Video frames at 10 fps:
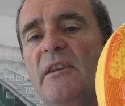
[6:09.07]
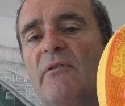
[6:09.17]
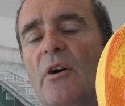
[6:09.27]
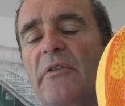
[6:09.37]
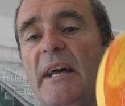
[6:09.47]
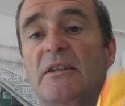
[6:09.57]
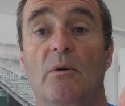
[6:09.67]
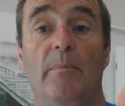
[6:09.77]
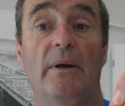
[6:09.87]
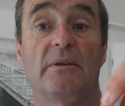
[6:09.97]
You've got that
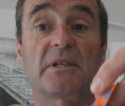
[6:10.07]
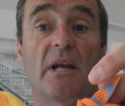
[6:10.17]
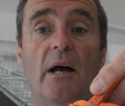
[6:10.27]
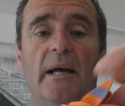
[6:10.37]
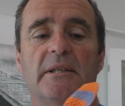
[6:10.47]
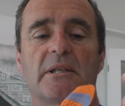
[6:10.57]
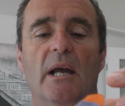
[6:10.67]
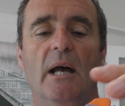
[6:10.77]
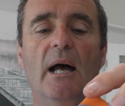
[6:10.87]
on both sides.